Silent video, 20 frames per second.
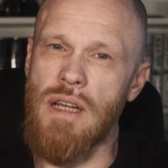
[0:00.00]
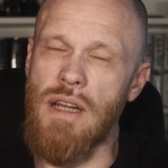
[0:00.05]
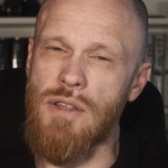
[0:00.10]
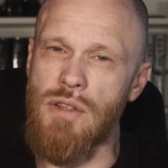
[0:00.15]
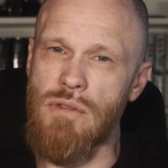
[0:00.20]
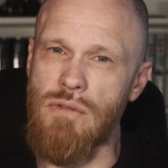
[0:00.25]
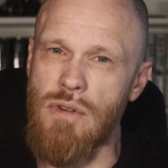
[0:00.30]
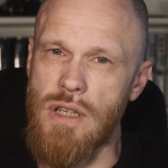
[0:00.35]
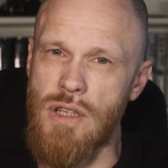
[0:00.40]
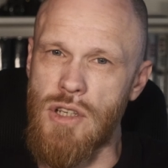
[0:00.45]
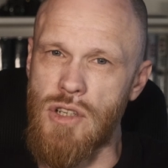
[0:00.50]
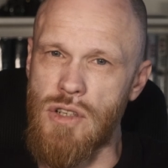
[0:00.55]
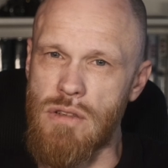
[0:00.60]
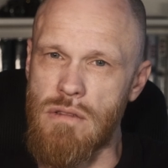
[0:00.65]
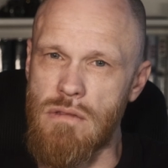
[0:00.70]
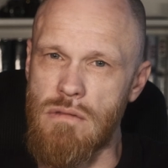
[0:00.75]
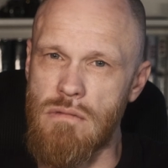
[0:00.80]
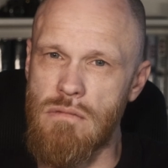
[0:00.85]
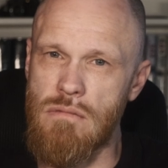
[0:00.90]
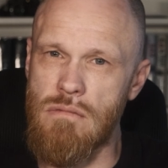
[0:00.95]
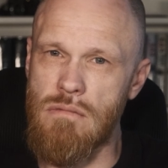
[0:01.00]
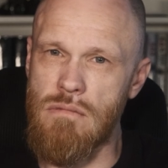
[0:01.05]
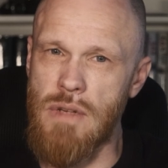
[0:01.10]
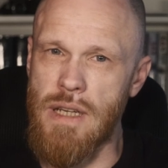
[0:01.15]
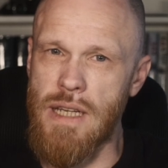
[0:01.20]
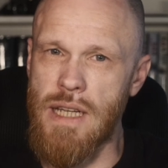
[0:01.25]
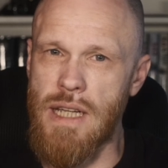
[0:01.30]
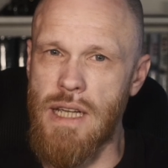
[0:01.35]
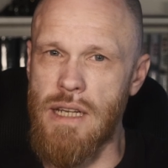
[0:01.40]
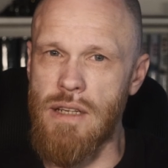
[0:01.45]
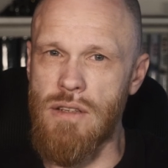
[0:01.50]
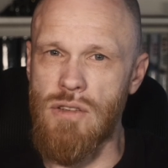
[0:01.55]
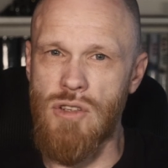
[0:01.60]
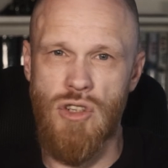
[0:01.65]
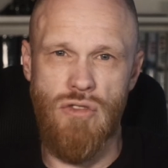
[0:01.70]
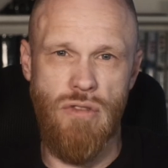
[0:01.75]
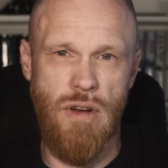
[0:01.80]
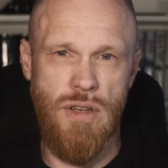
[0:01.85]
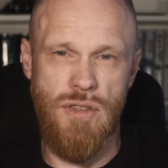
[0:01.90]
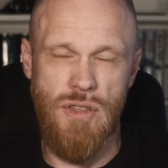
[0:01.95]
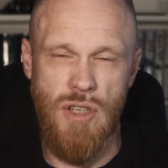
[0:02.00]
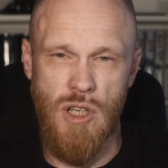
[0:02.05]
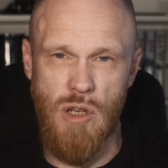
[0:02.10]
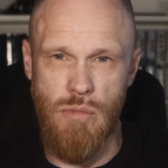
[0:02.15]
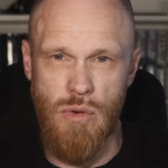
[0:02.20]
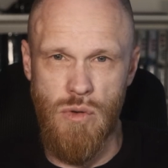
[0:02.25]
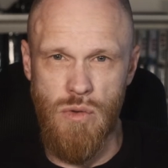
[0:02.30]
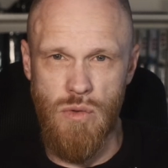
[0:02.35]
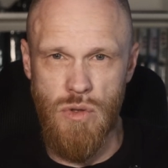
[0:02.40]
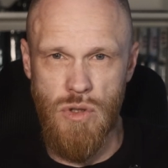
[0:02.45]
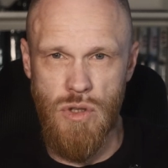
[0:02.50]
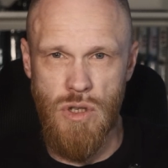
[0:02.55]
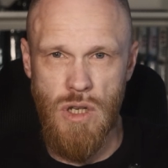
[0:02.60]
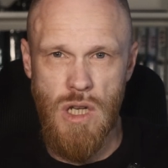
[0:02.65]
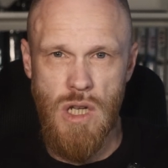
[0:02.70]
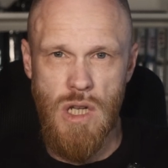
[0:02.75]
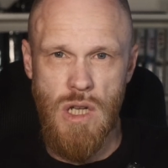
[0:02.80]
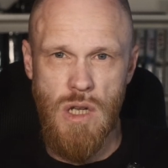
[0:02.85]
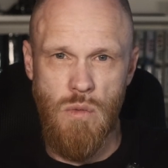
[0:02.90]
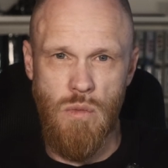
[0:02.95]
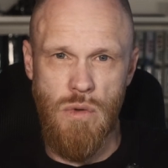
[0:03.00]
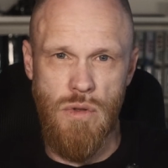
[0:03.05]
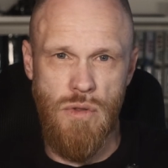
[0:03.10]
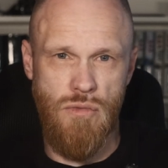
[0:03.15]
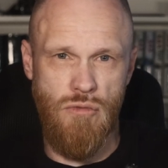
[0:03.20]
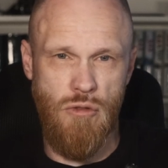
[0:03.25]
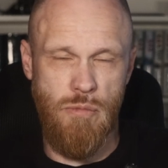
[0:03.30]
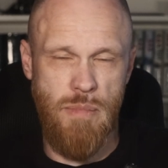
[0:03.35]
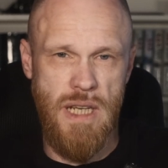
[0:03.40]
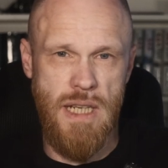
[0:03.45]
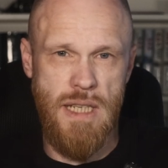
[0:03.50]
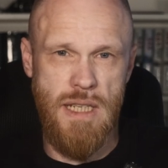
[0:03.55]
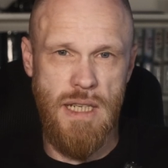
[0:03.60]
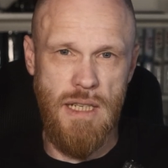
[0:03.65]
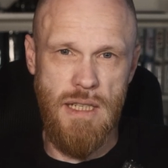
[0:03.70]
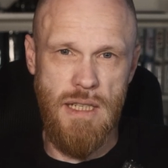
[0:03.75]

alliteration, linking stressed syllables with repeating